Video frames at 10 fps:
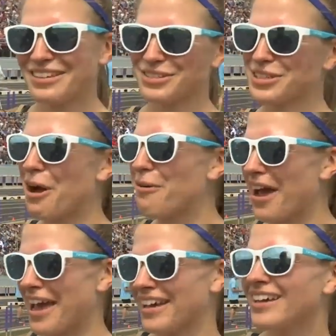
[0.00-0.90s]
there was no
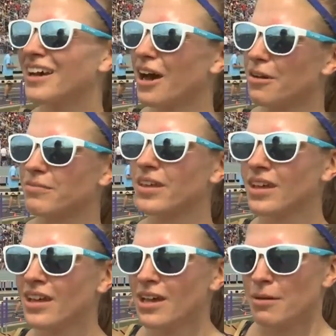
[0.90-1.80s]
way. Um,
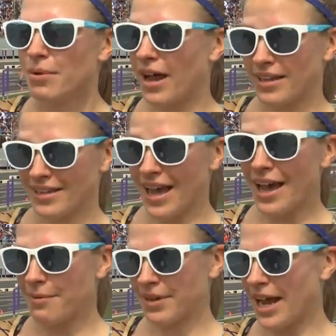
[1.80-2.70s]
but yeah,
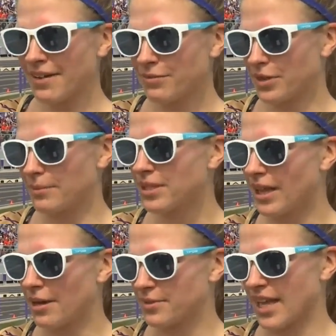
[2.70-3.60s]
I mean, I even went up to the
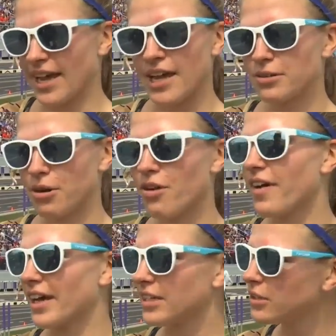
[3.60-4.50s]
line and was like, I don't know if I can